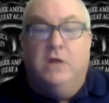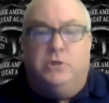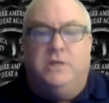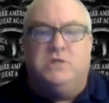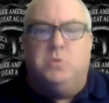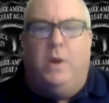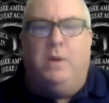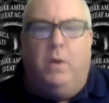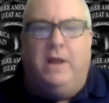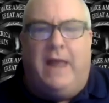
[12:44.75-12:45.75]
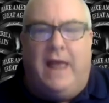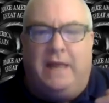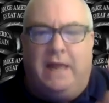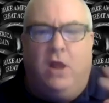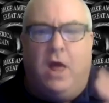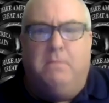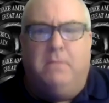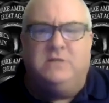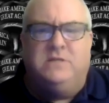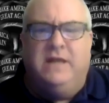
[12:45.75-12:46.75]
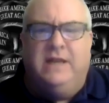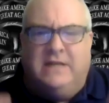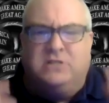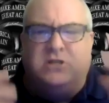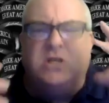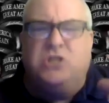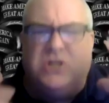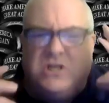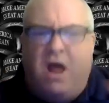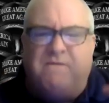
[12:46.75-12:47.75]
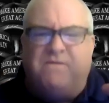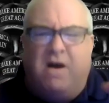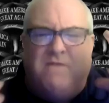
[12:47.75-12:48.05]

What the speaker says: So this, what Elon Musk did is the stuff